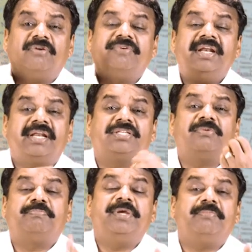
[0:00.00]
of interests
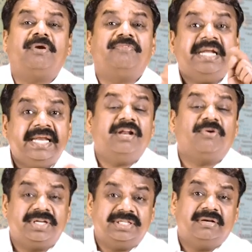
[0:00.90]
of people of Indian
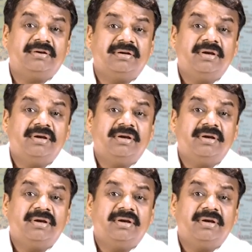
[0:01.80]
origin